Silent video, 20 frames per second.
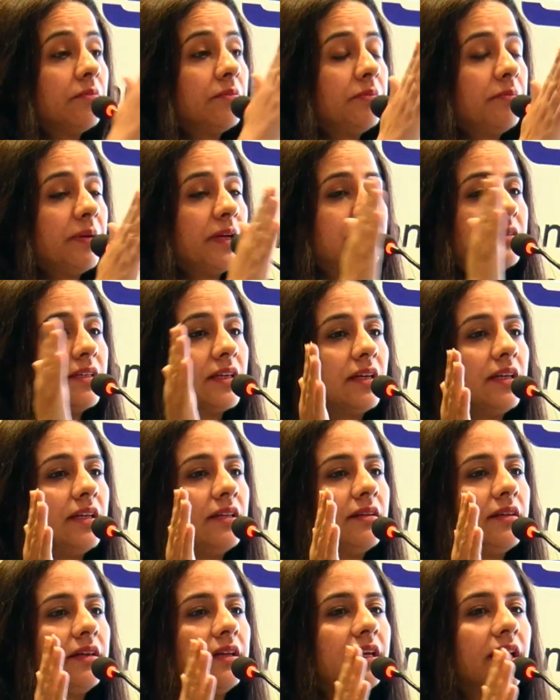Basically,
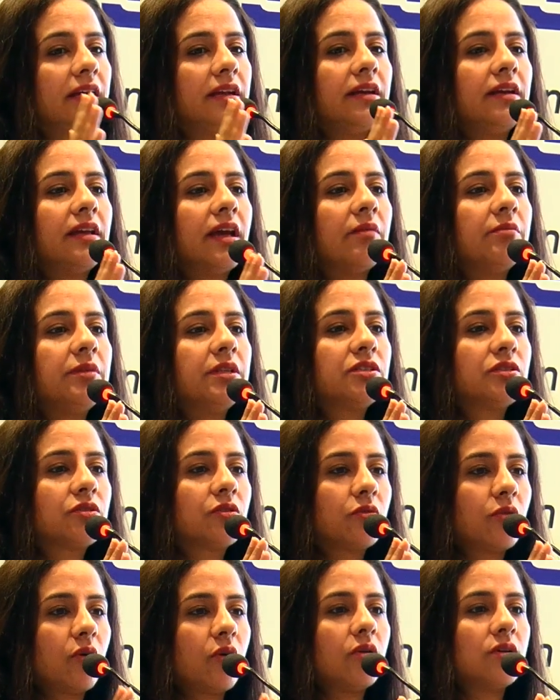the DNA damage
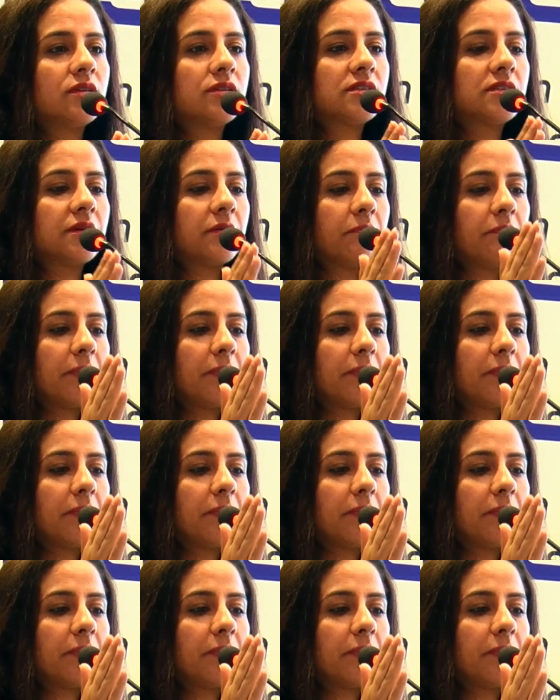caused